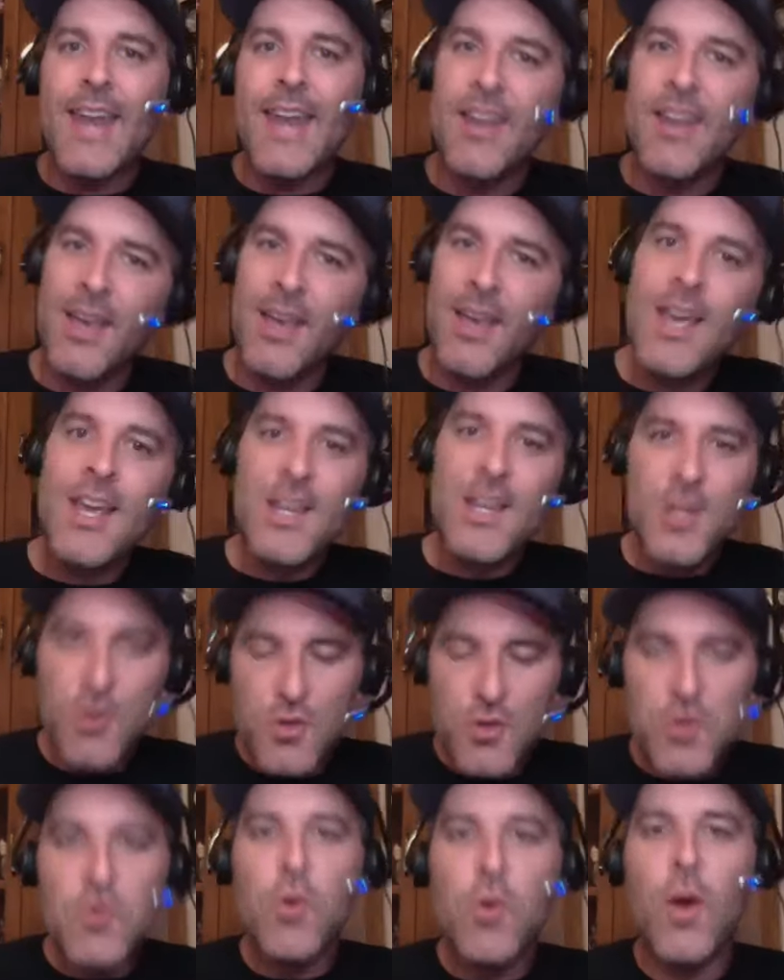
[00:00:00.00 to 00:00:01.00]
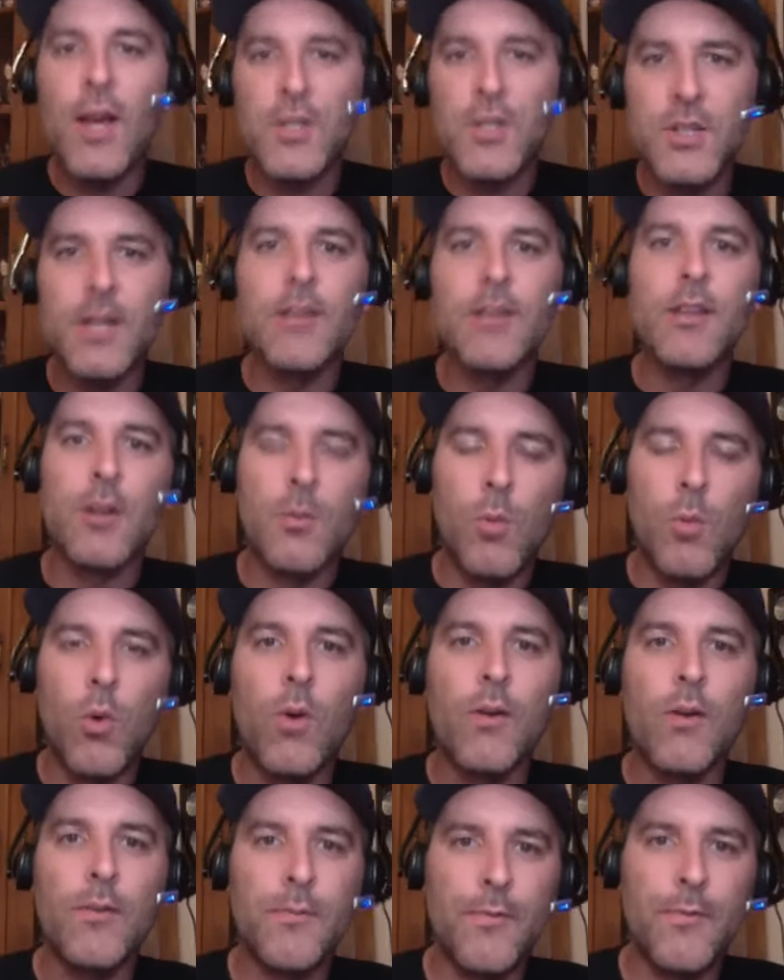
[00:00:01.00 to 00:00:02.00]
you do question a little more as
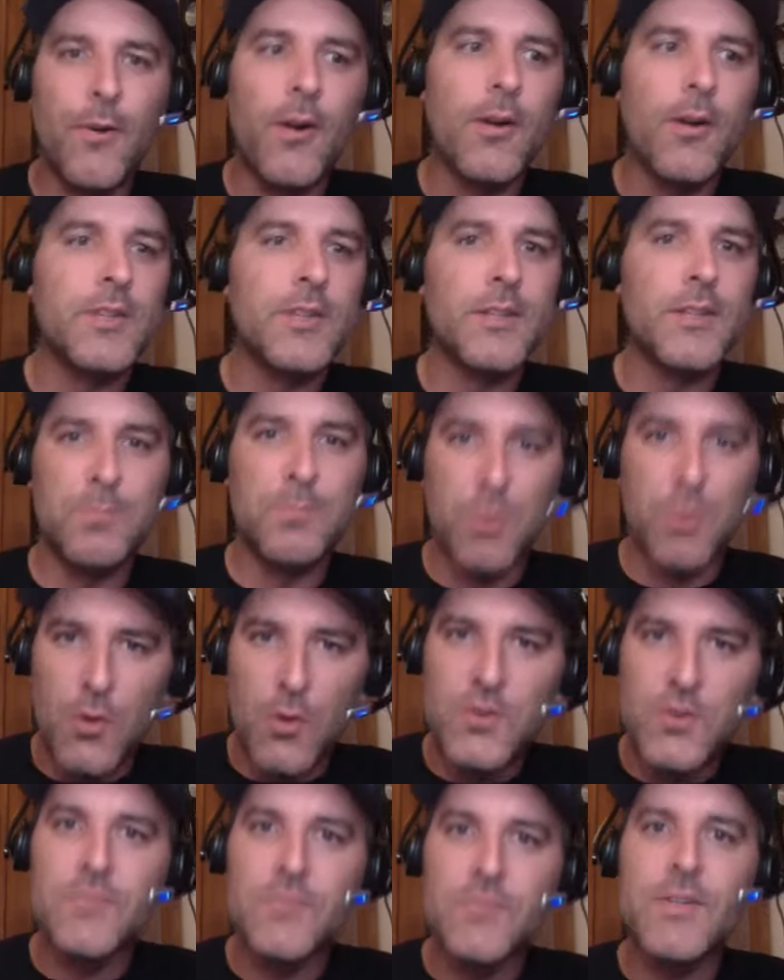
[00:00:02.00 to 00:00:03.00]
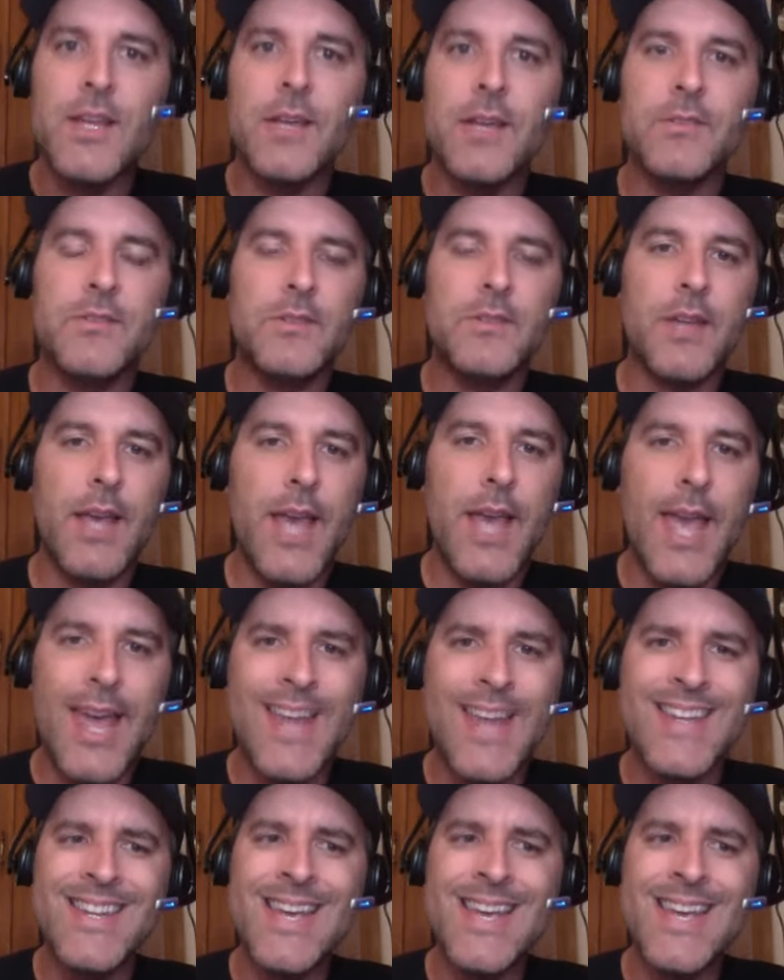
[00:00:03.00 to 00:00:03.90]
far as explosiveness and